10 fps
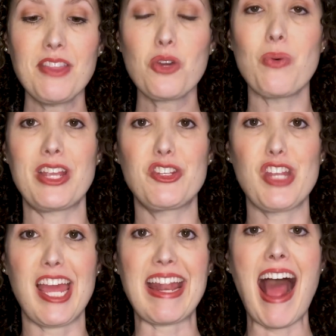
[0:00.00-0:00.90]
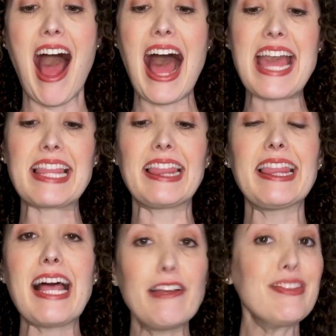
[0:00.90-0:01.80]
the question, I
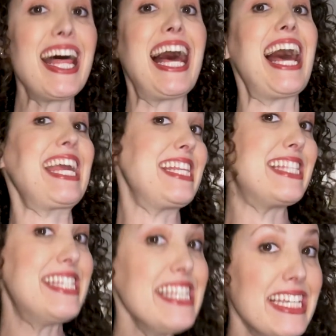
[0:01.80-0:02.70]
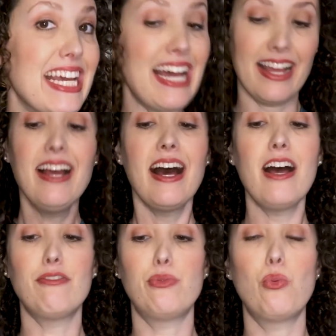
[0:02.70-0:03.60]
love the idea
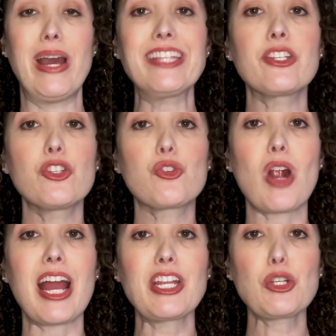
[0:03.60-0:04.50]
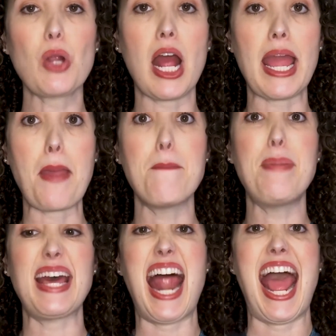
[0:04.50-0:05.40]
of wet, dry, try,
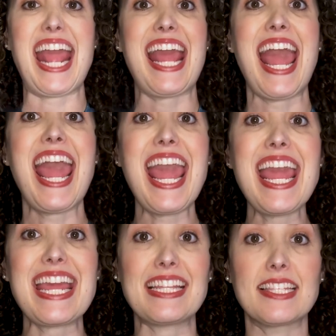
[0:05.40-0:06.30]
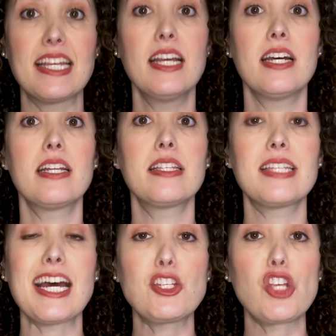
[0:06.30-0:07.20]
but I hate
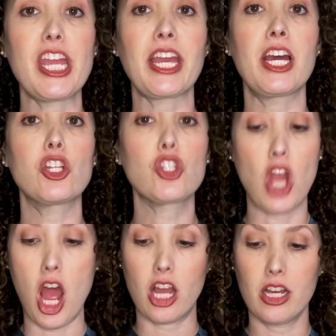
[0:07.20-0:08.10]
touching chalk.